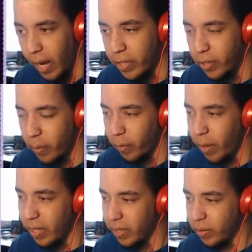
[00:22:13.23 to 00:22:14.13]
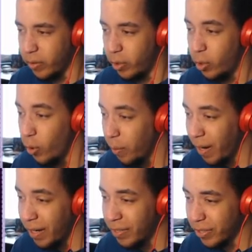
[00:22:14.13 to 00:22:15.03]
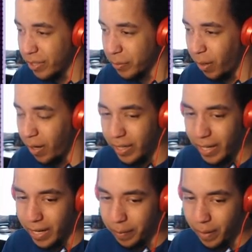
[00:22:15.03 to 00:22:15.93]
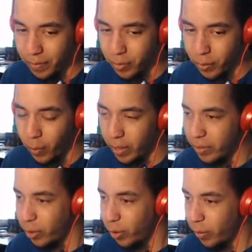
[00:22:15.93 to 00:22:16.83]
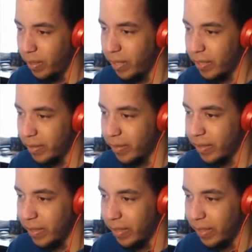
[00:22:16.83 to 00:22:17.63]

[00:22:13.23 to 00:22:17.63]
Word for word: I just don't want to run into too much because we're already at about 22 minutes.